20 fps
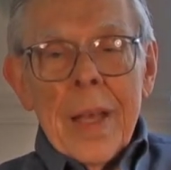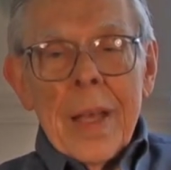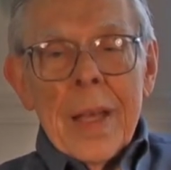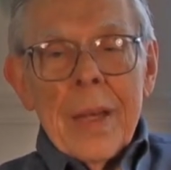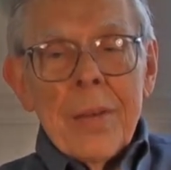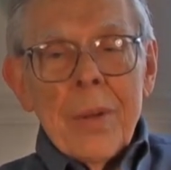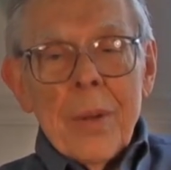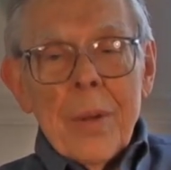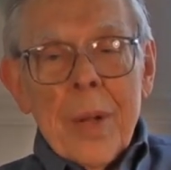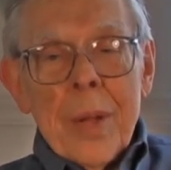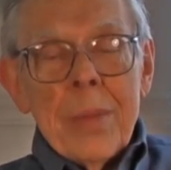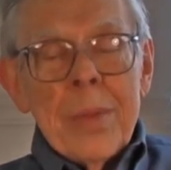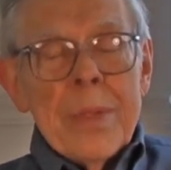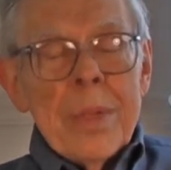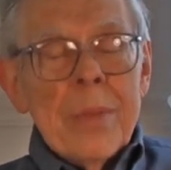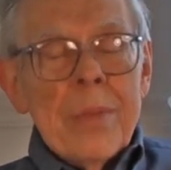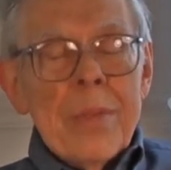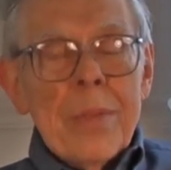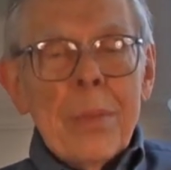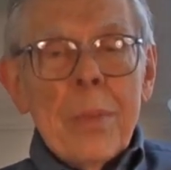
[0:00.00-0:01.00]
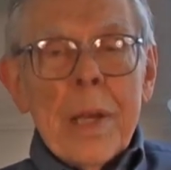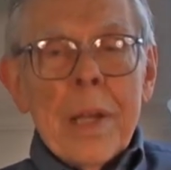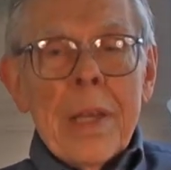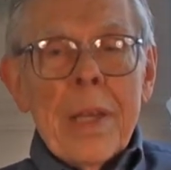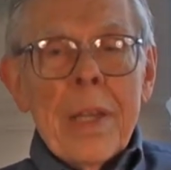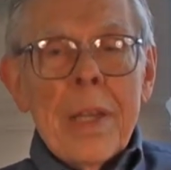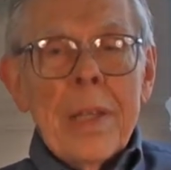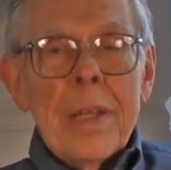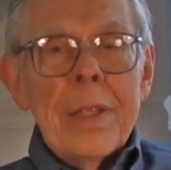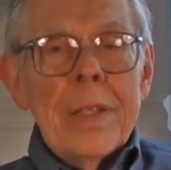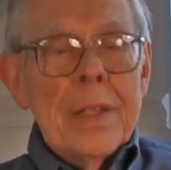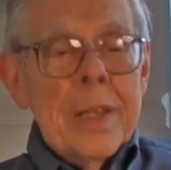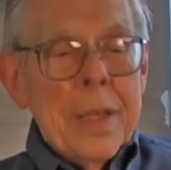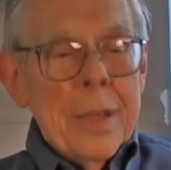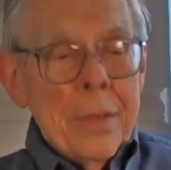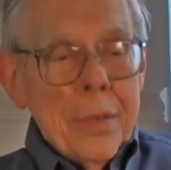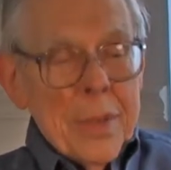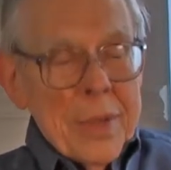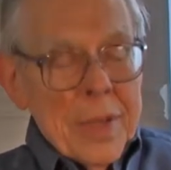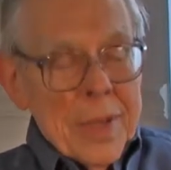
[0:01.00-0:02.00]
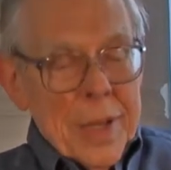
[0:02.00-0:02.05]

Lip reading: I wrote up something for my kids. They were